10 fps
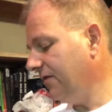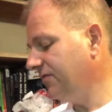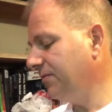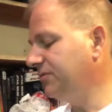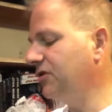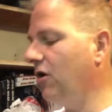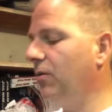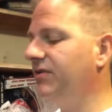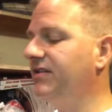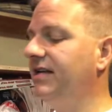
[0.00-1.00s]
From Star
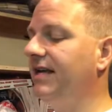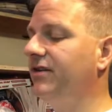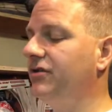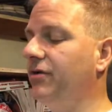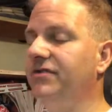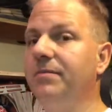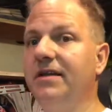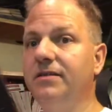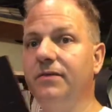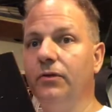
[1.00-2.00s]
Wars to Indiana Jones, The
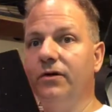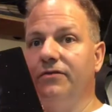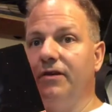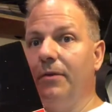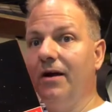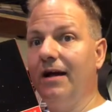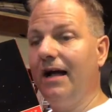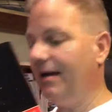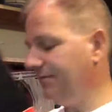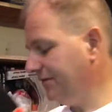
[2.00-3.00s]
Best of the Lucasfilm
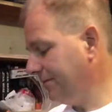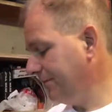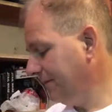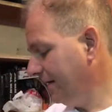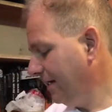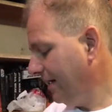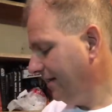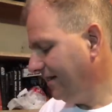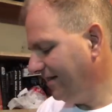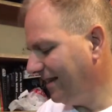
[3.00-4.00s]
Archives.
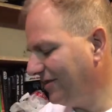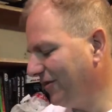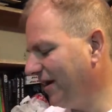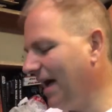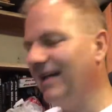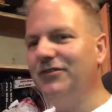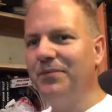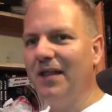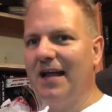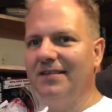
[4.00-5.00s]
The Essential Guide to
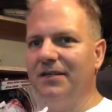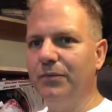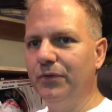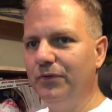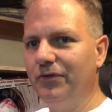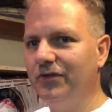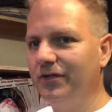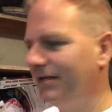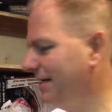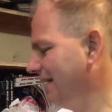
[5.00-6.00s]
Planets and
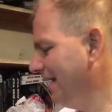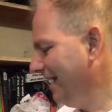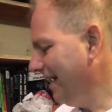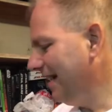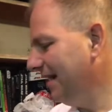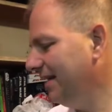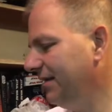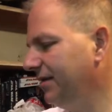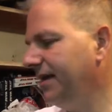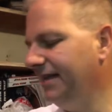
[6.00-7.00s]
Moons. The
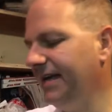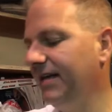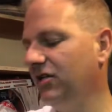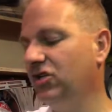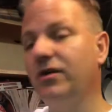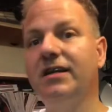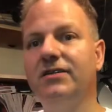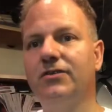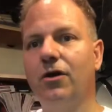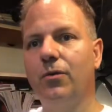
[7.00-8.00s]

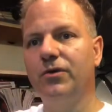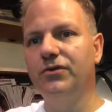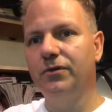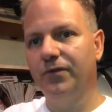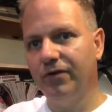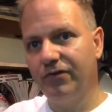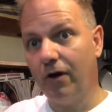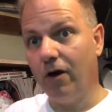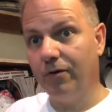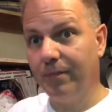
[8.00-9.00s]
Illustrated Star Wars Universe,
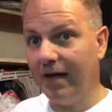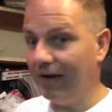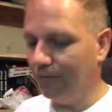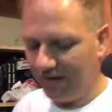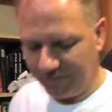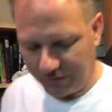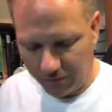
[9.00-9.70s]
art by Ralph